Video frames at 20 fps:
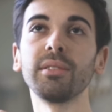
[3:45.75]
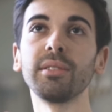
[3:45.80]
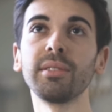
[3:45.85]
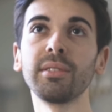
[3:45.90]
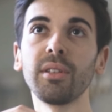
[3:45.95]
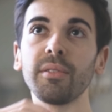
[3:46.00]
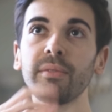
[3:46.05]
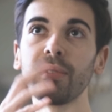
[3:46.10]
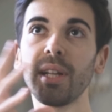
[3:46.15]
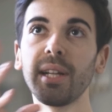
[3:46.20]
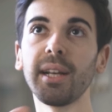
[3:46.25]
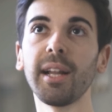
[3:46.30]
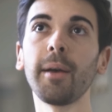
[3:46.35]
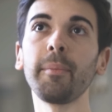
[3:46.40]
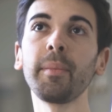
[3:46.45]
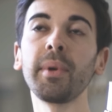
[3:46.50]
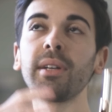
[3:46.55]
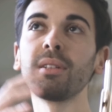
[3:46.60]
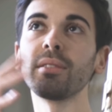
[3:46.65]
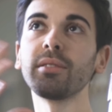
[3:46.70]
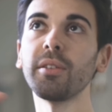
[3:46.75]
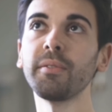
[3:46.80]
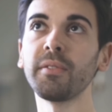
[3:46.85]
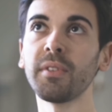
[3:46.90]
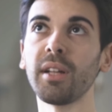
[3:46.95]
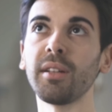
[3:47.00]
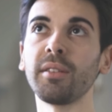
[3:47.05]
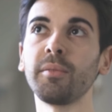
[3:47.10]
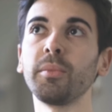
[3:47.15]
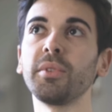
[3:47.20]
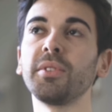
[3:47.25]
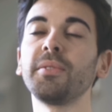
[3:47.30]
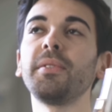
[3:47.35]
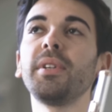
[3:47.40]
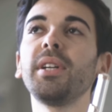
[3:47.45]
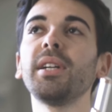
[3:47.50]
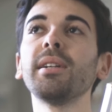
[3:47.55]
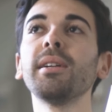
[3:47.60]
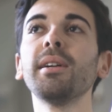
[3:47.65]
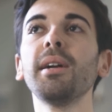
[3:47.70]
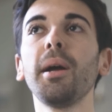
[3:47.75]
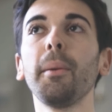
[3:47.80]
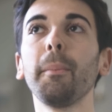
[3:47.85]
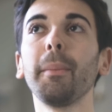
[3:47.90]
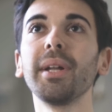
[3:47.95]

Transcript: soft dynamic, soft atmosphere,